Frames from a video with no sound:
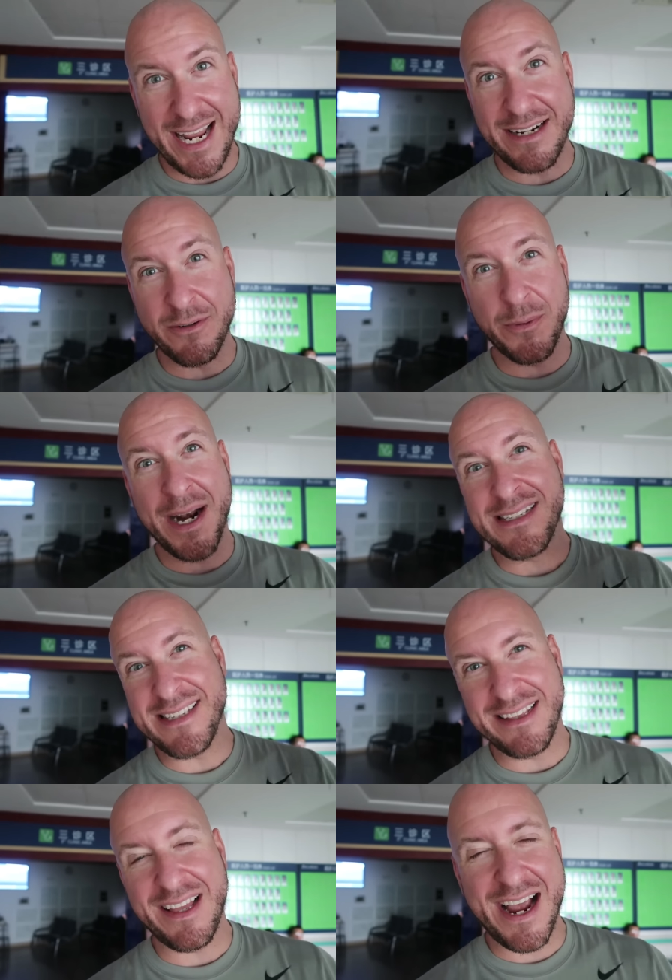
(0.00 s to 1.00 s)
And when I
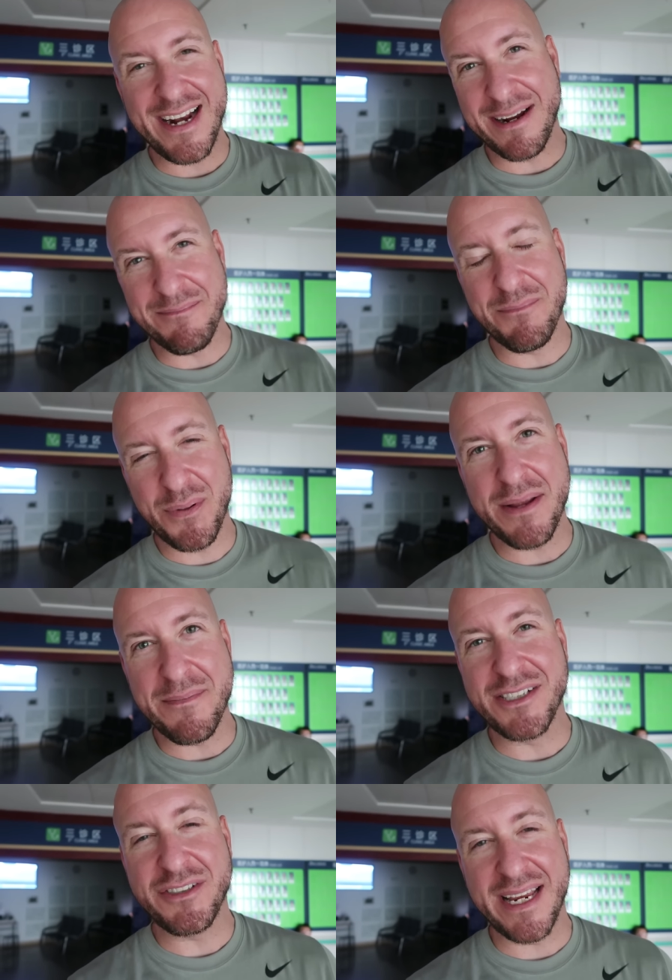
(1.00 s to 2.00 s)
say line, I'm pretty
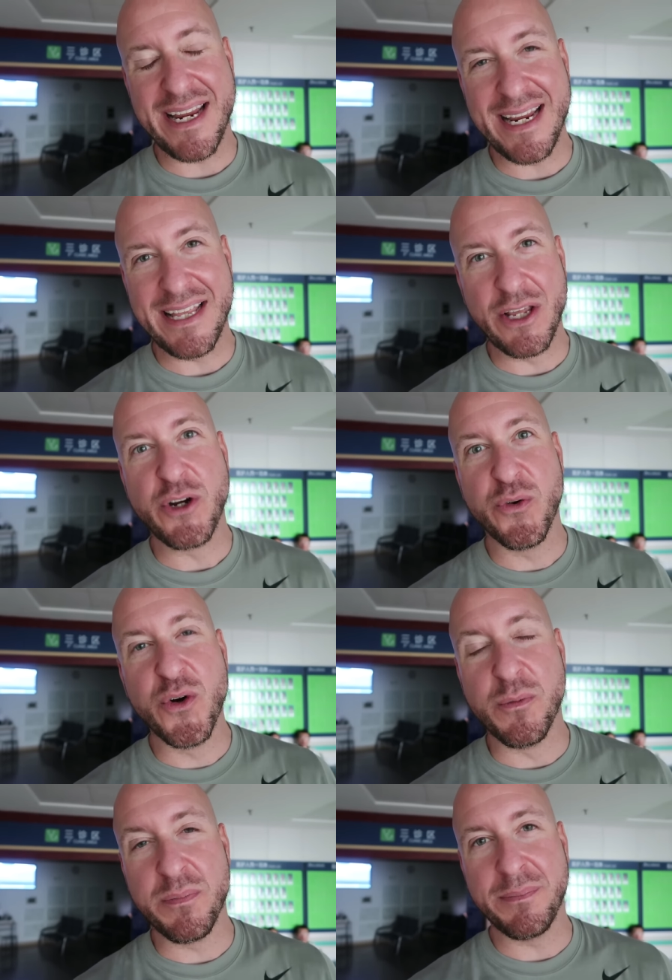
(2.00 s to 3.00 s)
much say in the
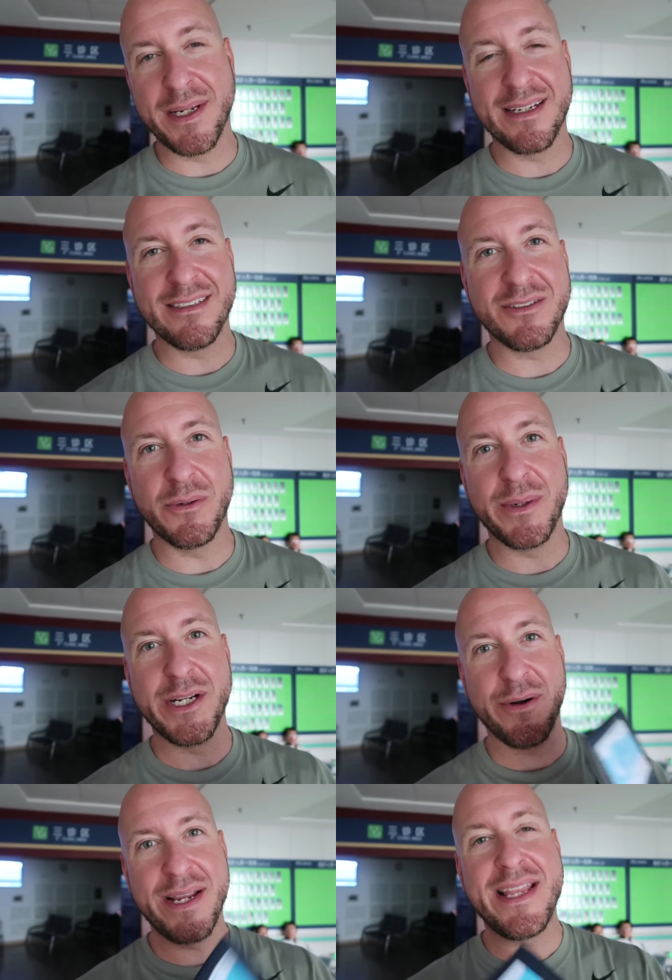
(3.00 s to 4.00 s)
group, because when
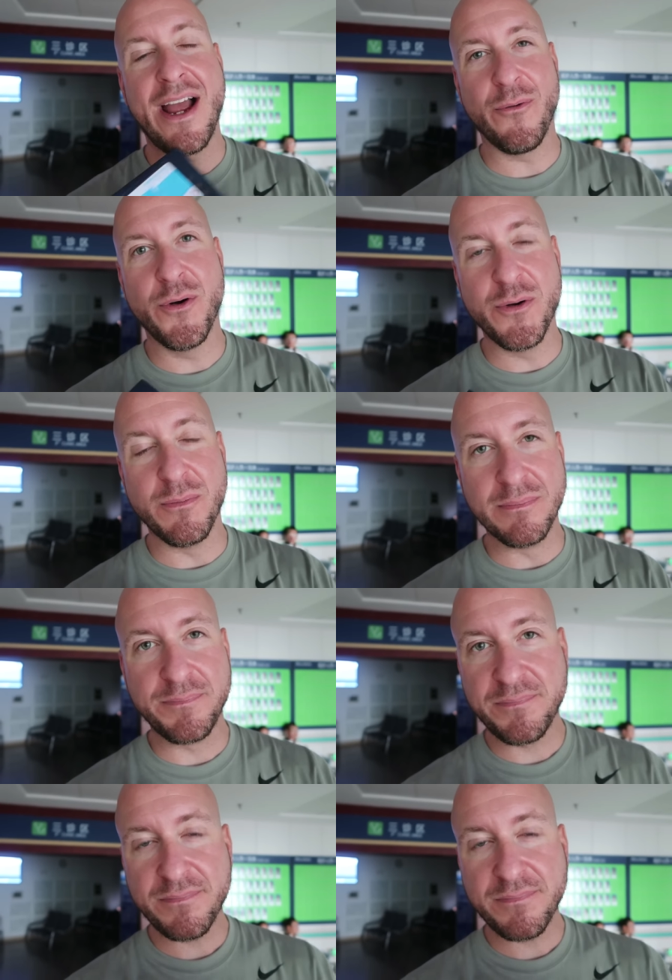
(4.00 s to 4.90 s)
you're in that room,